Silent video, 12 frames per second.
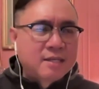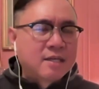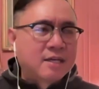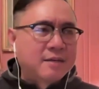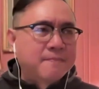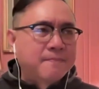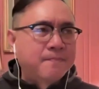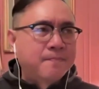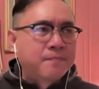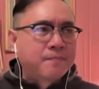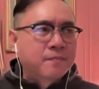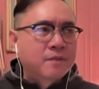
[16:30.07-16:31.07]
Um,
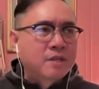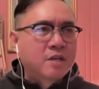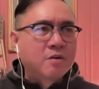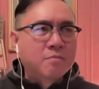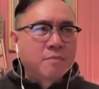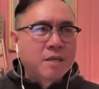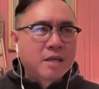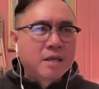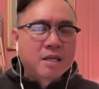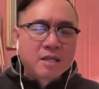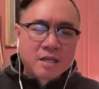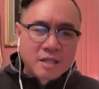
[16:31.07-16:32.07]
you know, me
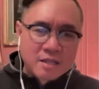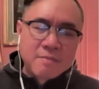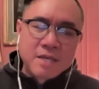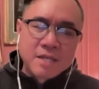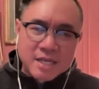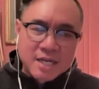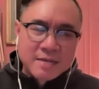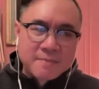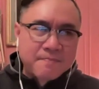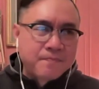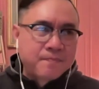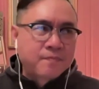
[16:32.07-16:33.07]
in in the
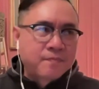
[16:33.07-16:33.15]
meantime,